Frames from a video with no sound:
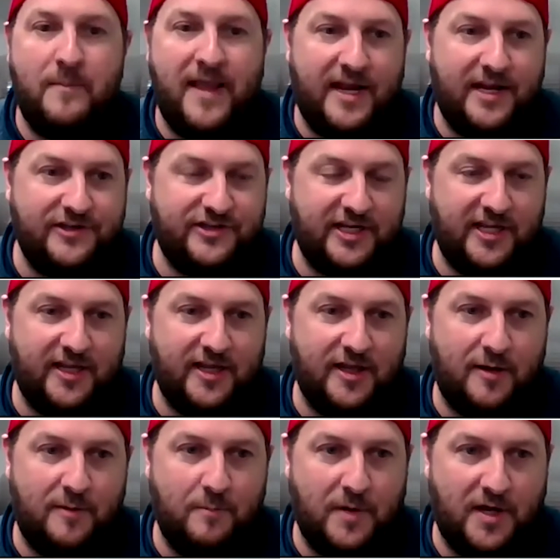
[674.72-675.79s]
managing
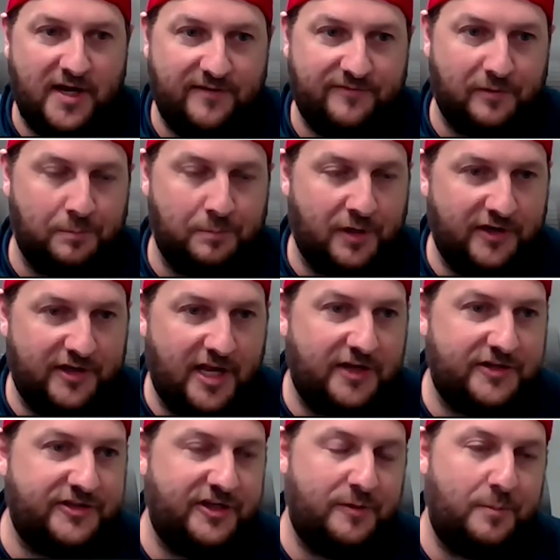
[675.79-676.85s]
money for
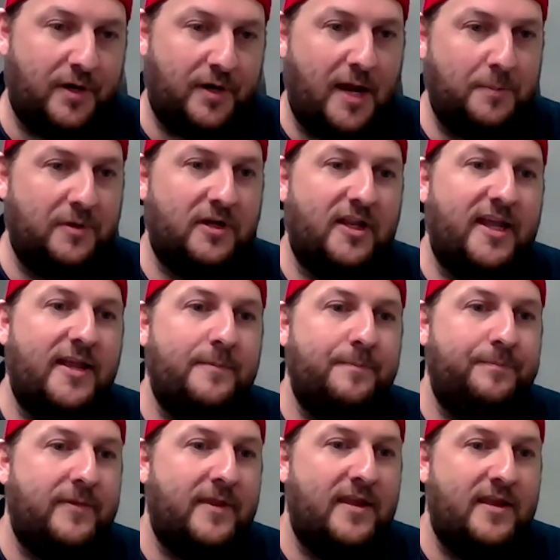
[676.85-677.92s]
production properly.
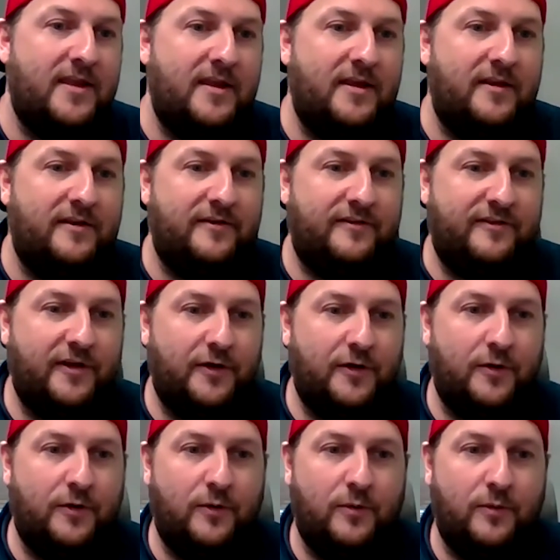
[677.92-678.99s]

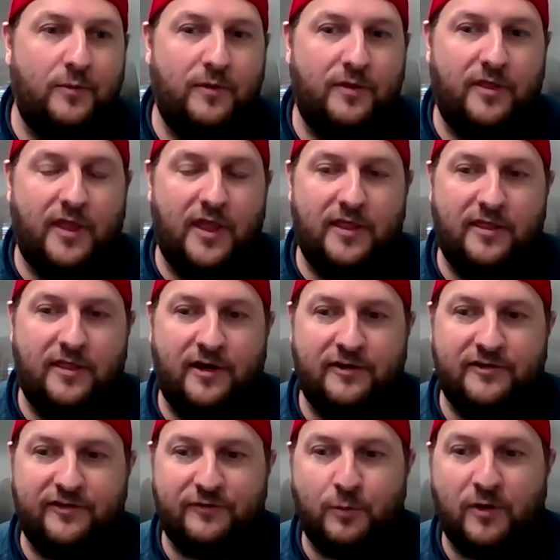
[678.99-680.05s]
So, there
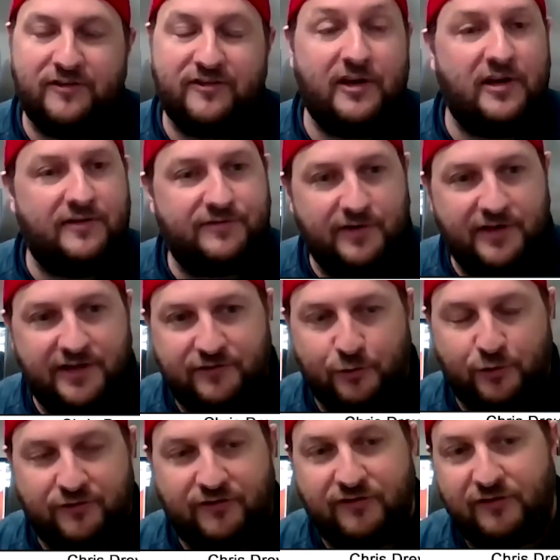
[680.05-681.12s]
just wasn't enough
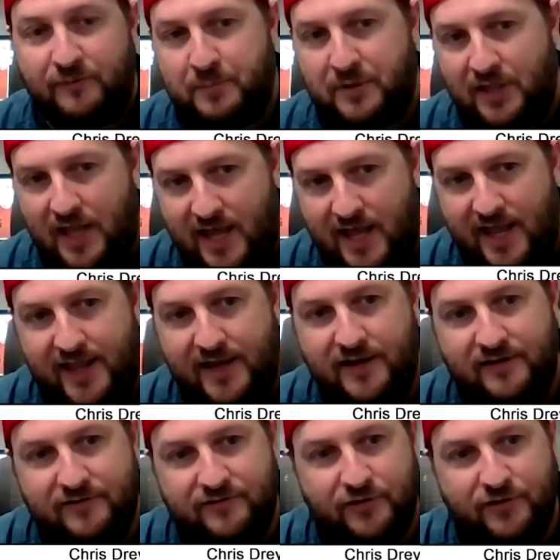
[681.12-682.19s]
resources applied
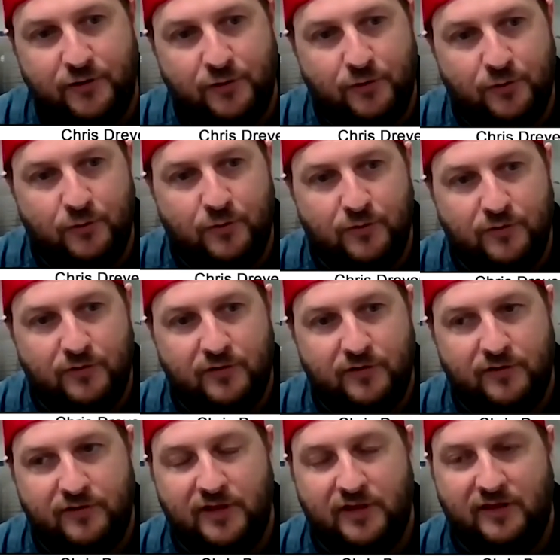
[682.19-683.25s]
to
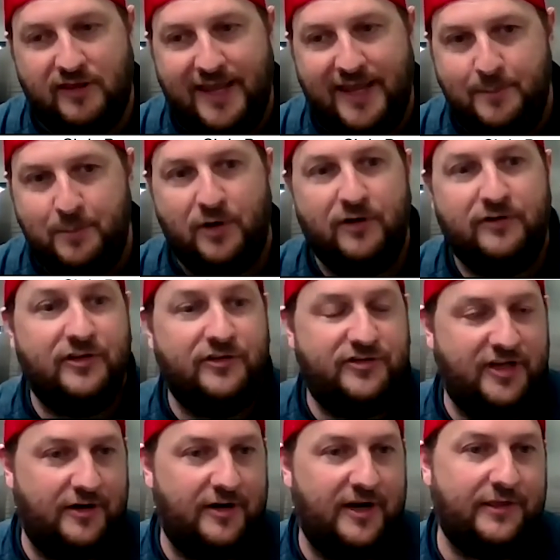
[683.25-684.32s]
the labor to
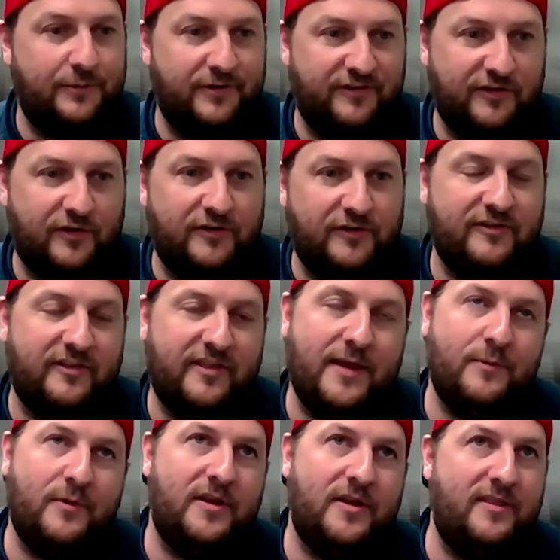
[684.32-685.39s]
generate the results. So, they
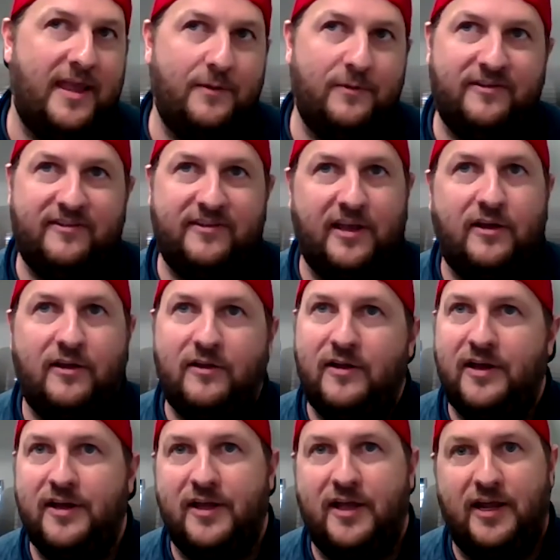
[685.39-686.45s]
would, they would sell a
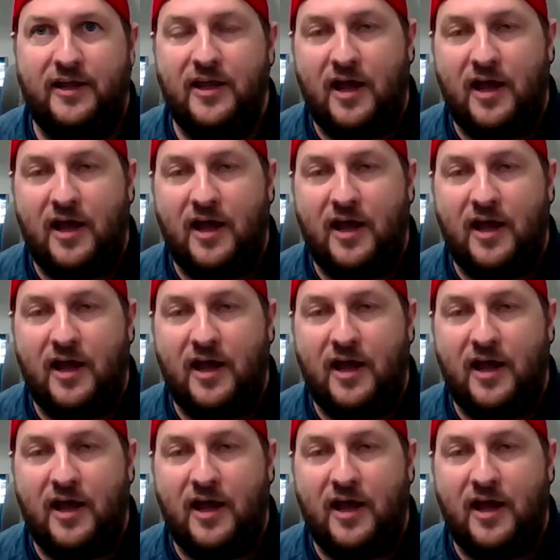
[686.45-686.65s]
contract,